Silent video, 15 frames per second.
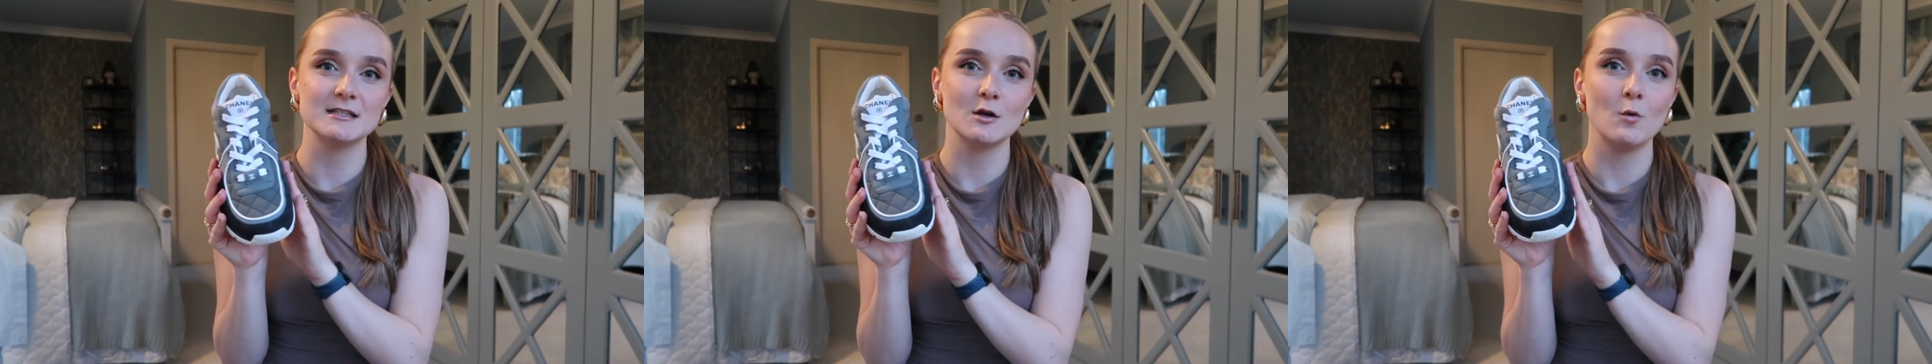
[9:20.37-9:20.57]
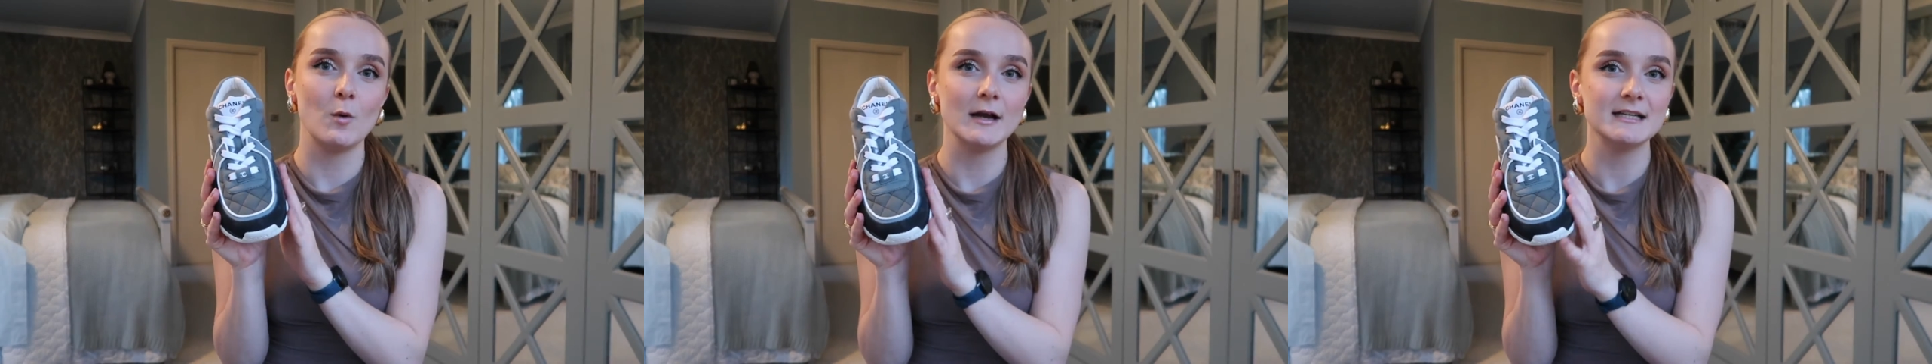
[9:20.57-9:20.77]
are
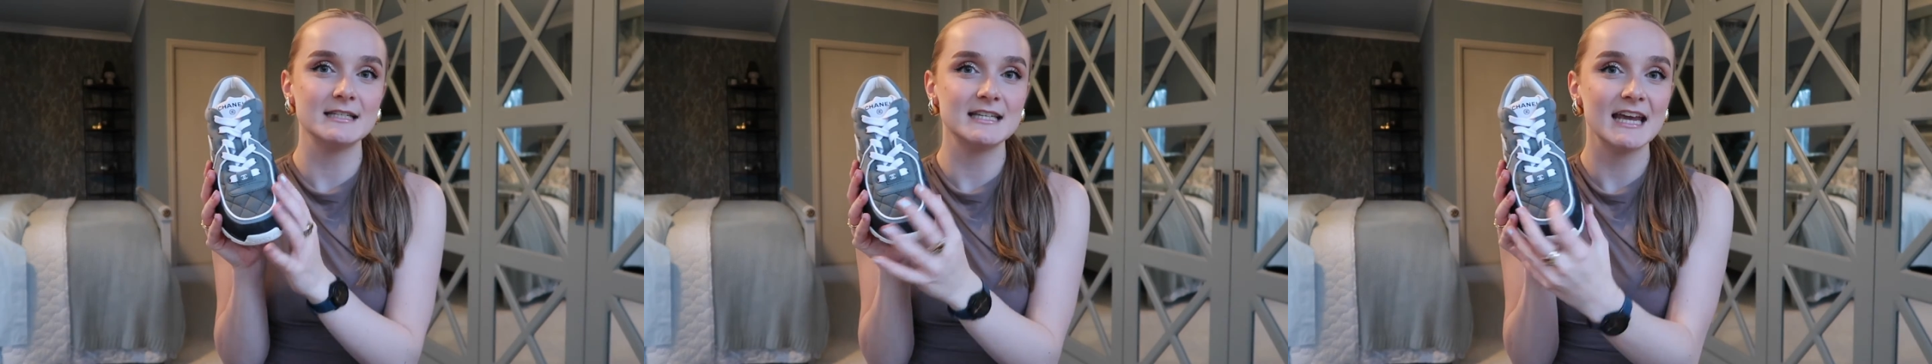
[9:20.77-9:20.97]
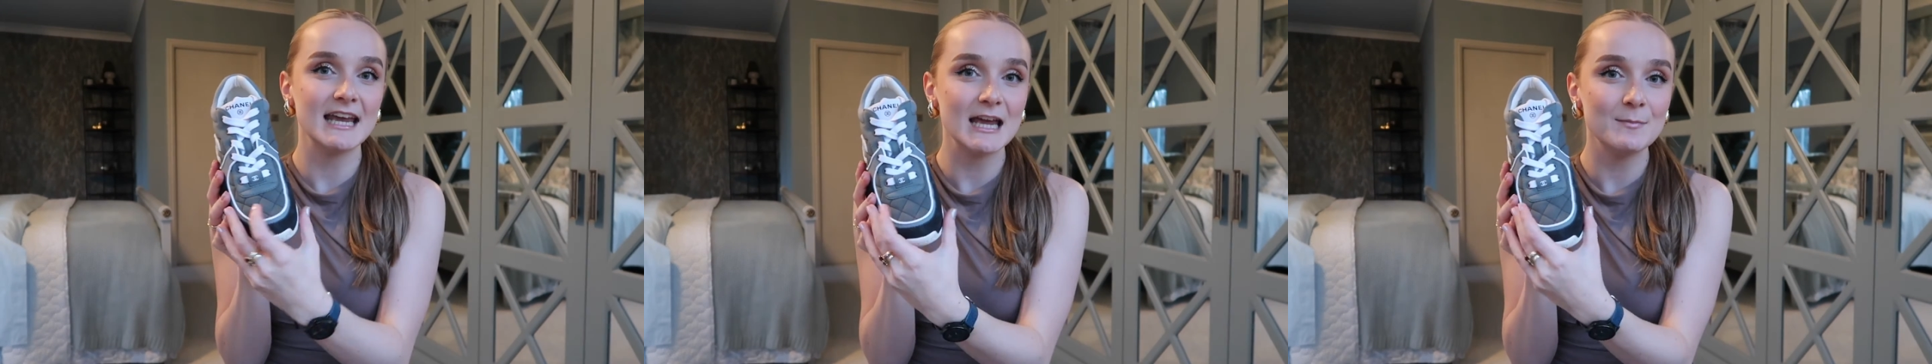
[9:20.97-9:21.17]
quite
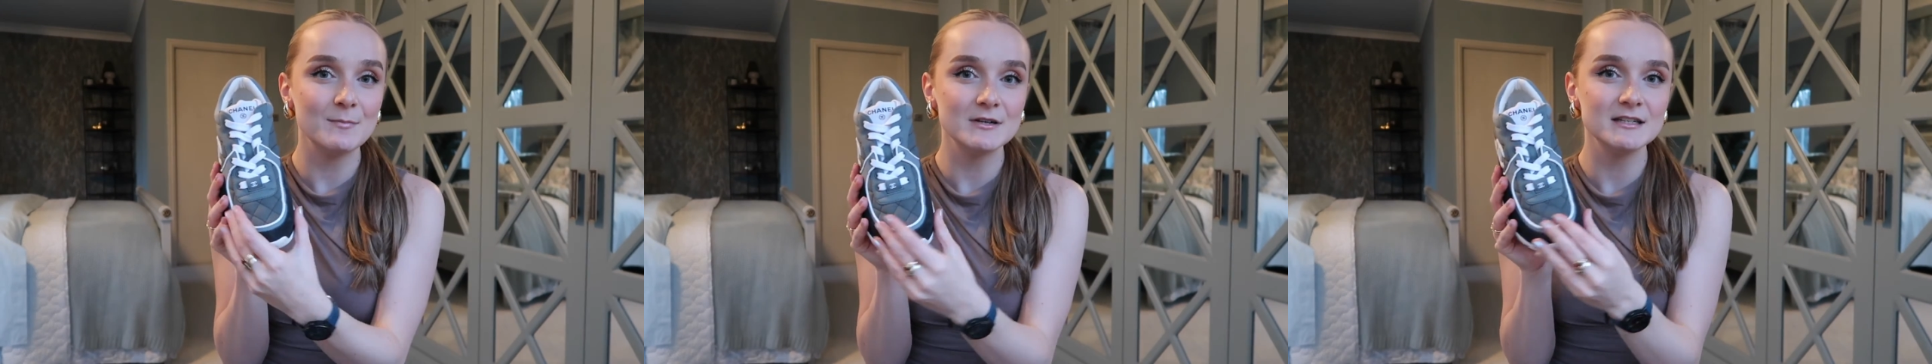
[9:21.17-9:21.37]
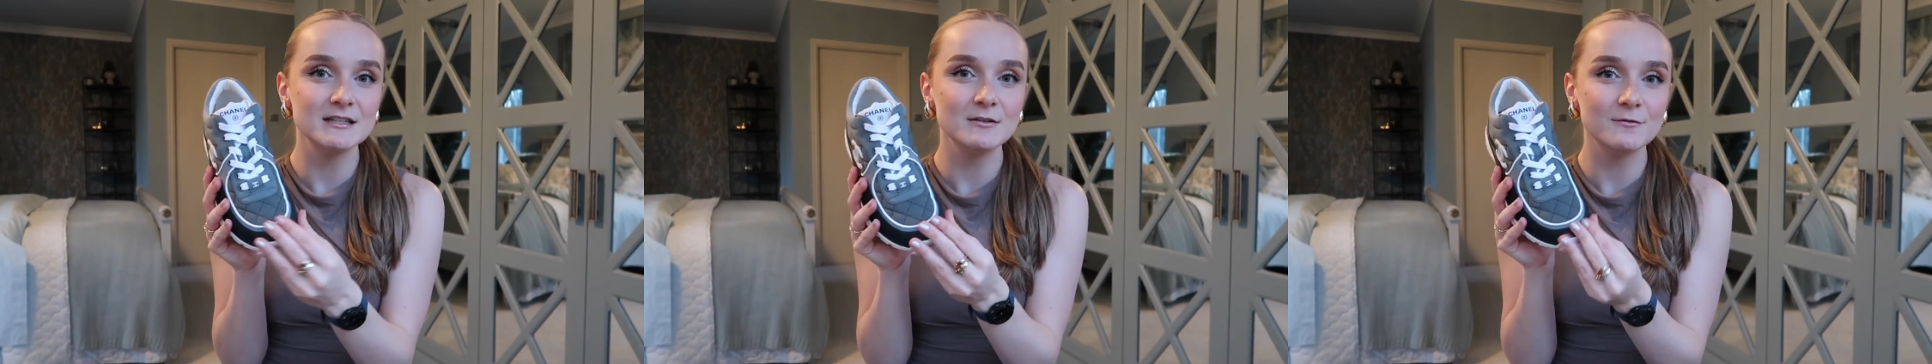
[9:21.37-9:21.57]

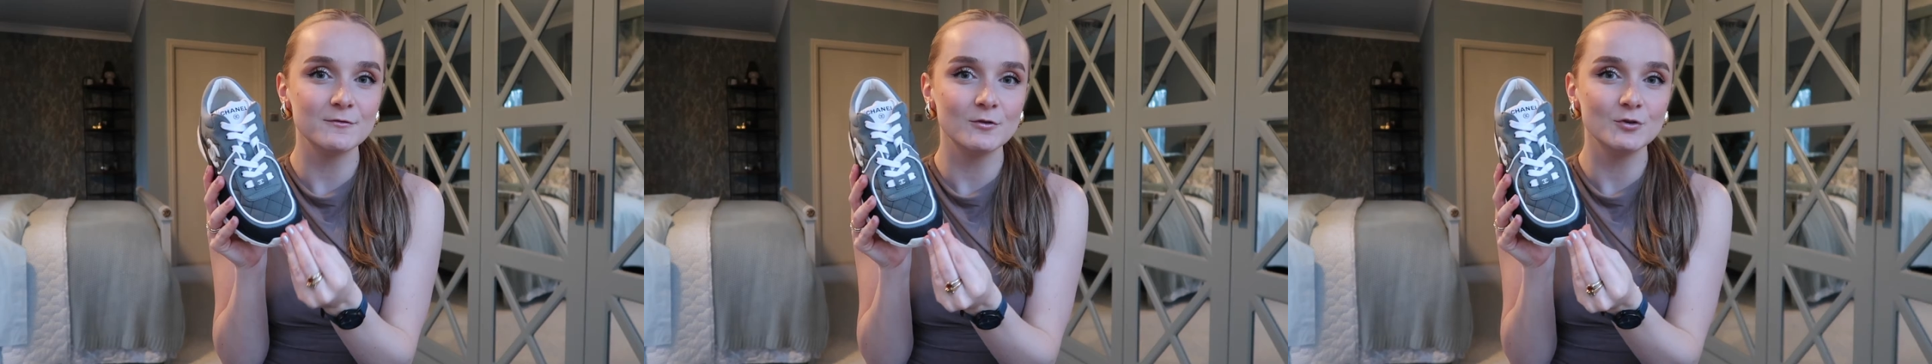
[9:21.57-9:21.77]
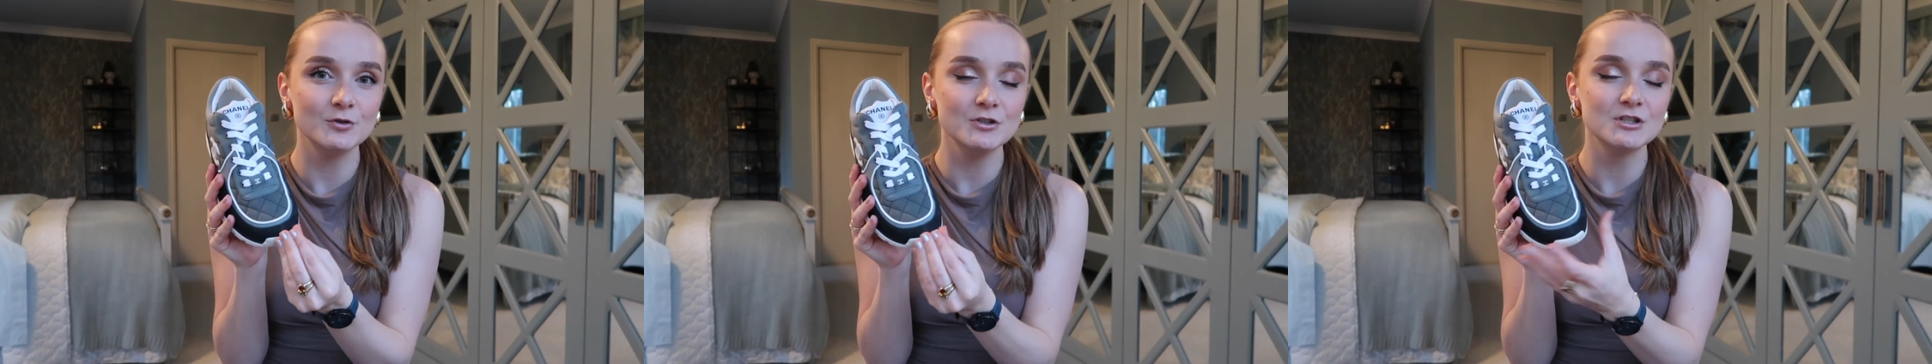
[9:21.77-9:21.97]
tapered in the
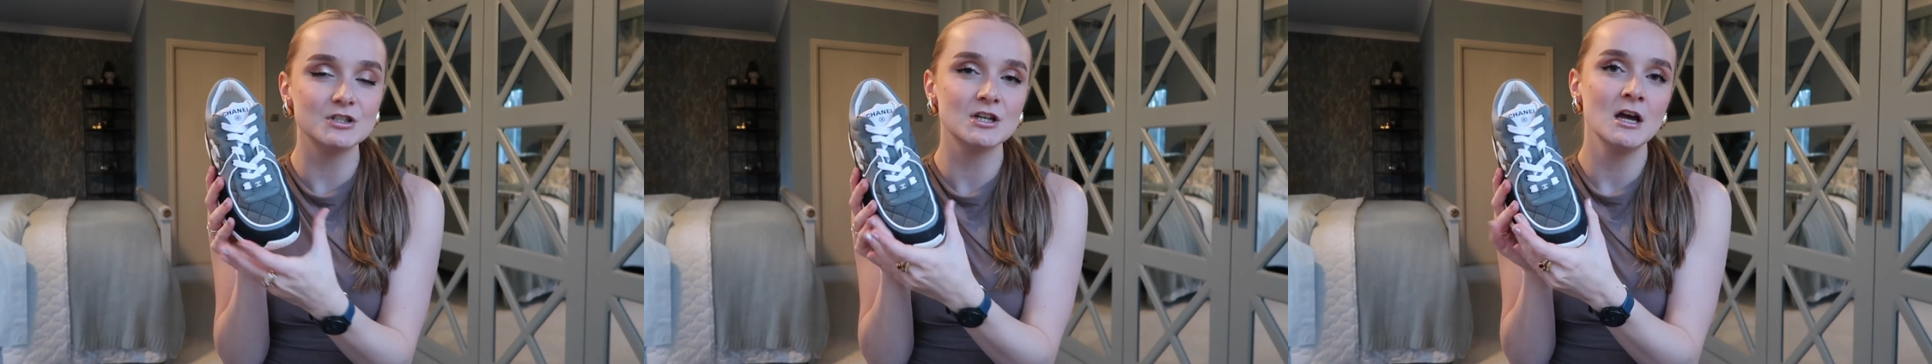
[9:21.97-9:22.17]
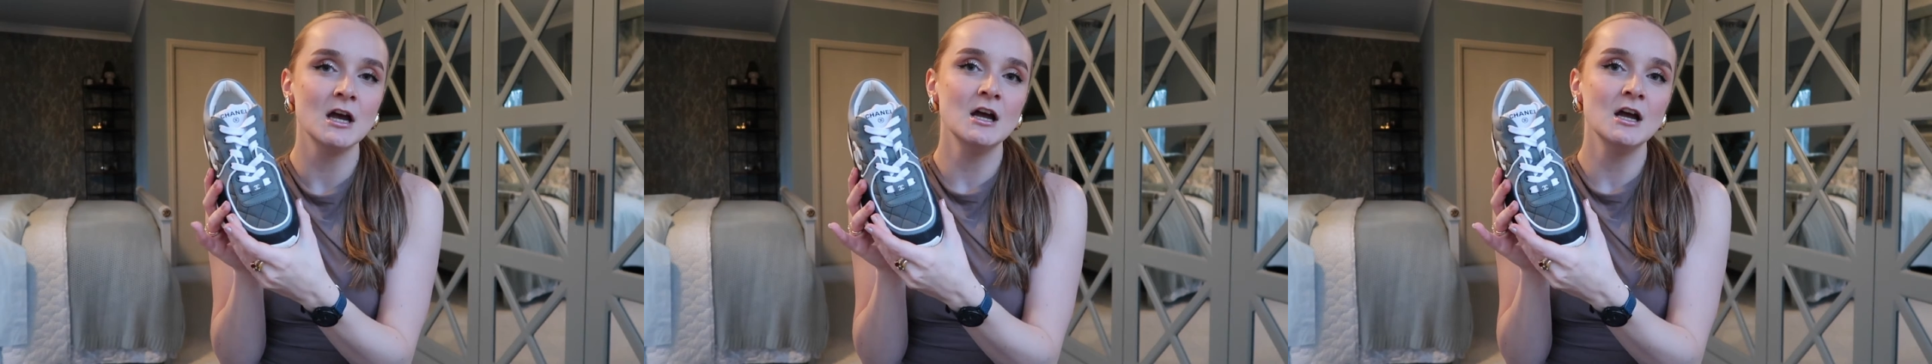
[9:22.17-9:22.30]
front,